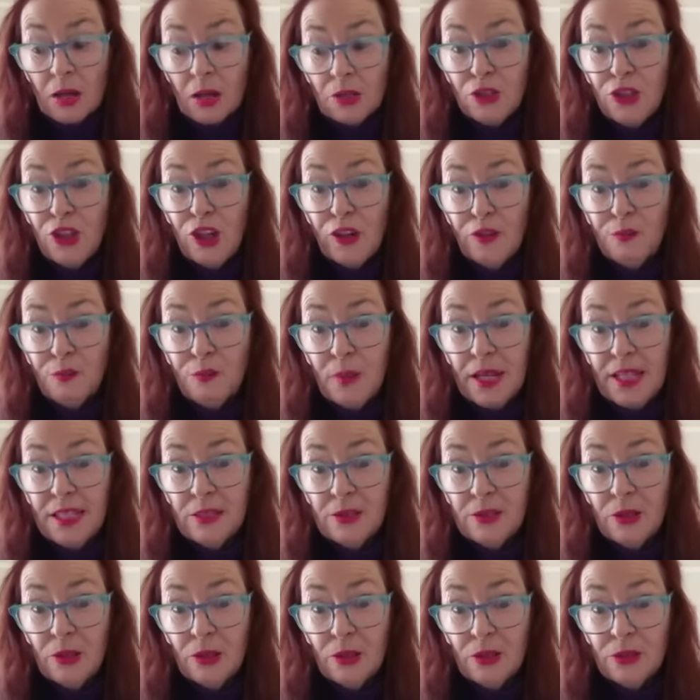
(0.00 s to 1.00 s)
Jeff
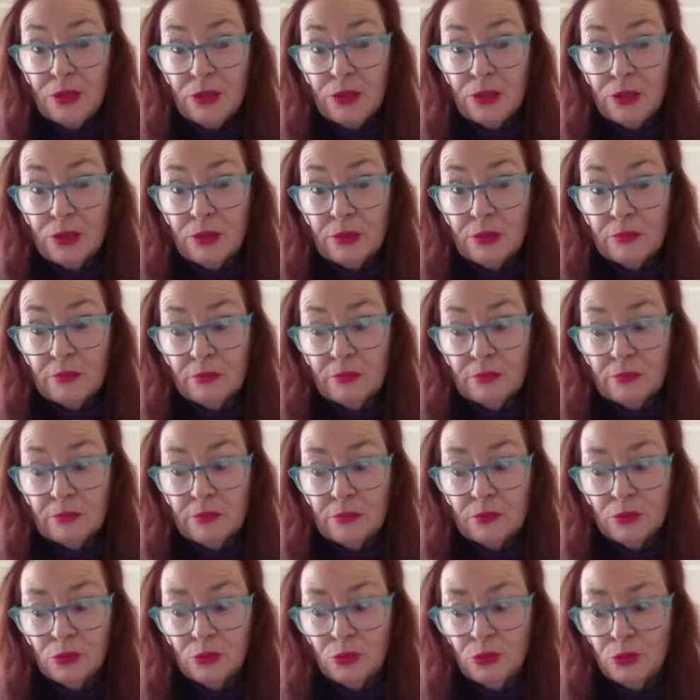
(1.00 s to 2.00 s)
Bezos.
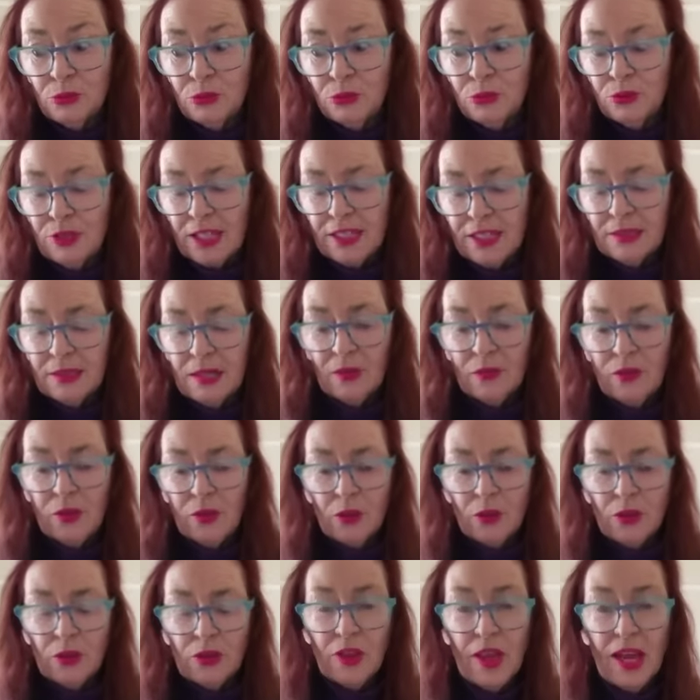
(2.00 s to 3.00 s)
Ooh, let's have a
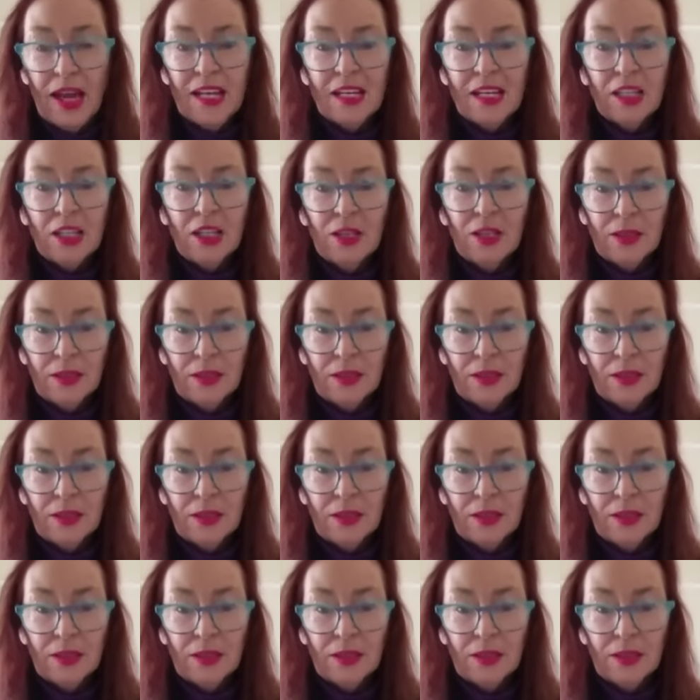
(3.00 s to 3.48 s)
look at that.